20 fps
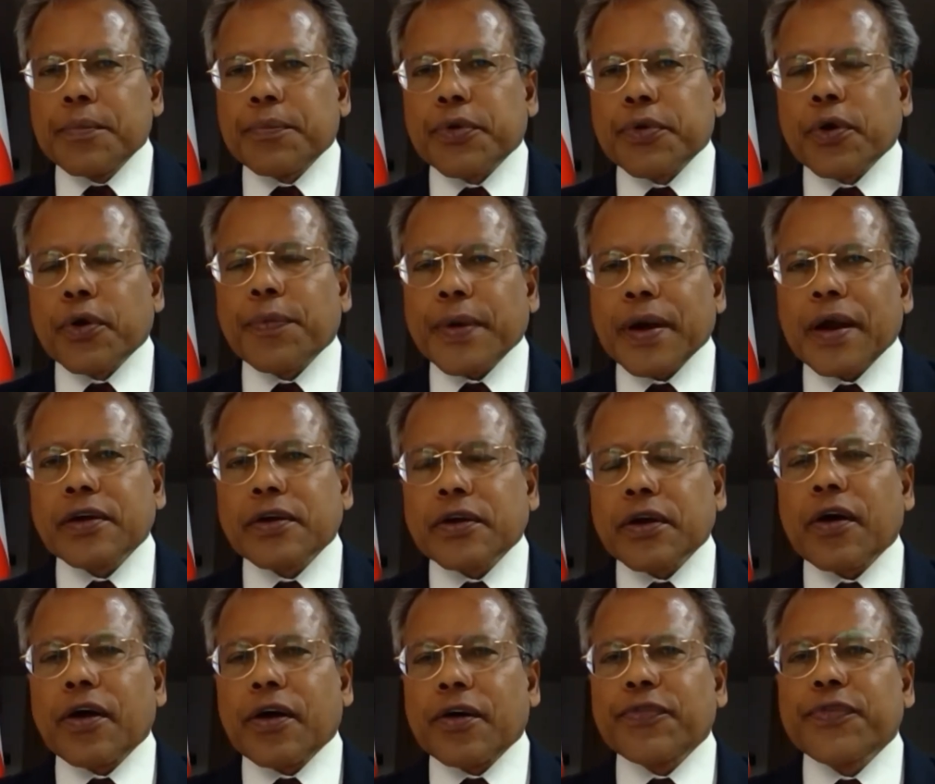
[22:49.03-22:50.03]
forefront
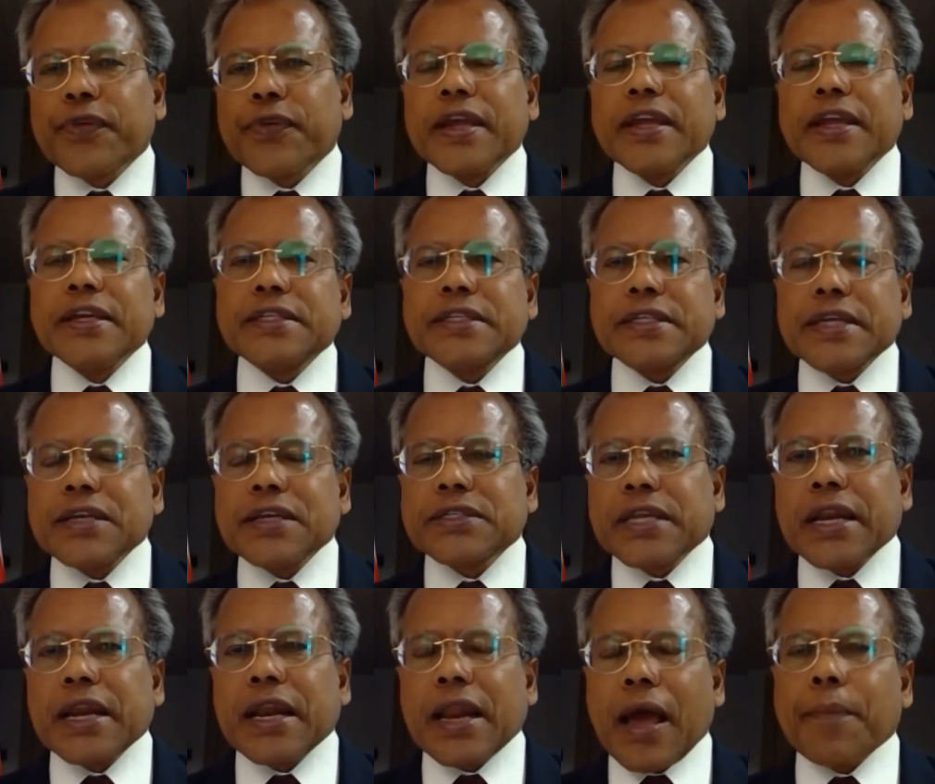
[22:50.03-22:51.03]
of
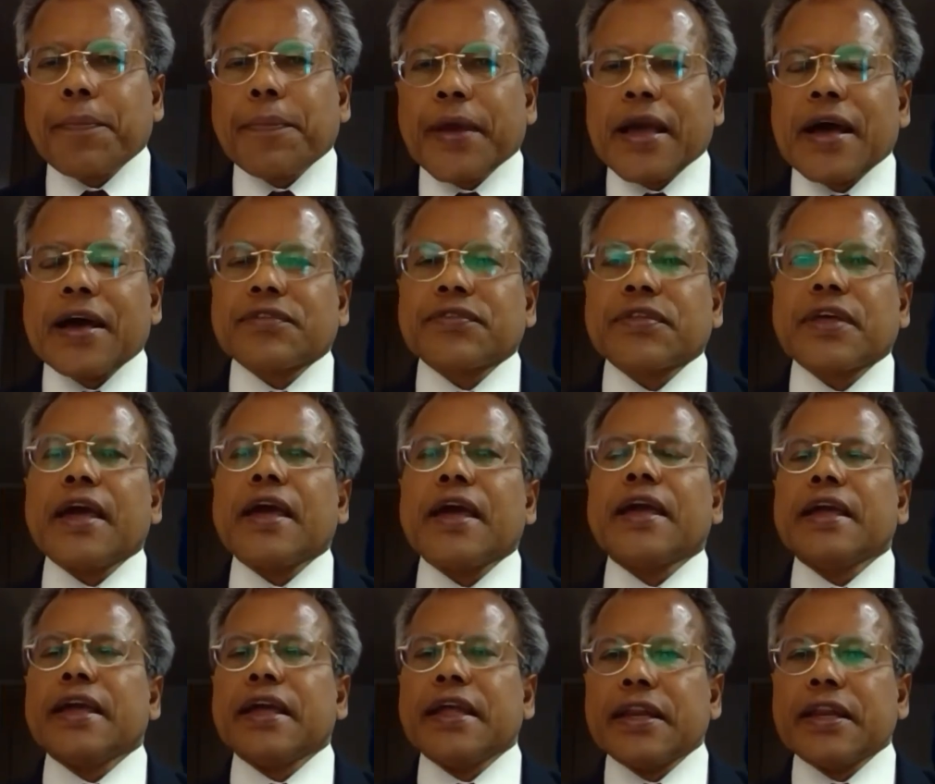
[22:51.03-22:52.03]
international affairs
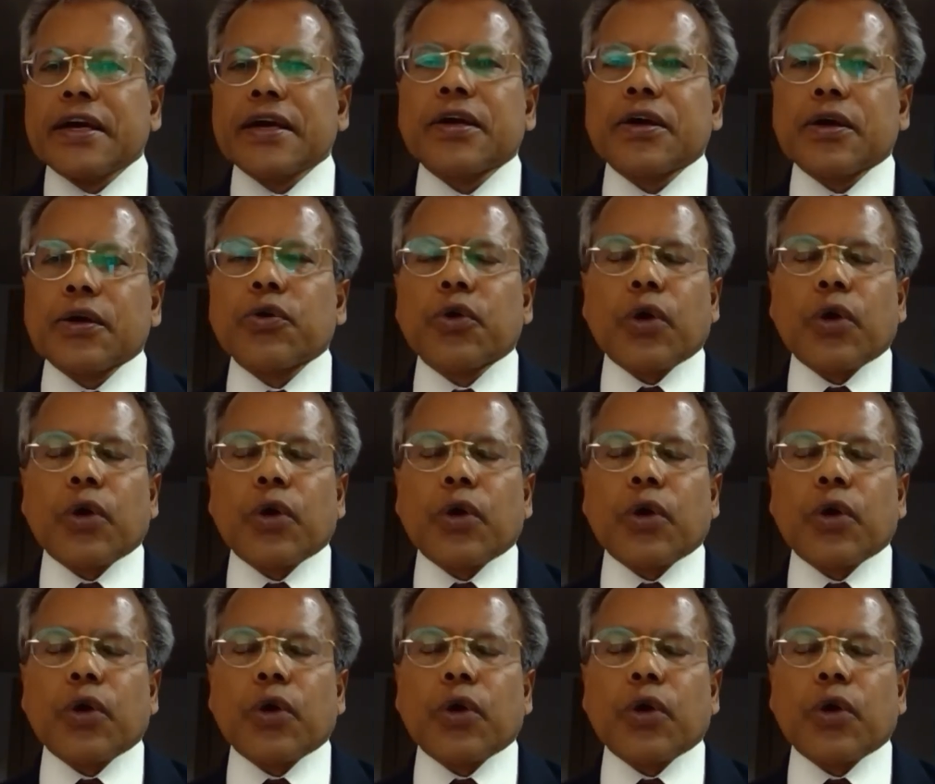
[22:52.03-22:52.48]
in a,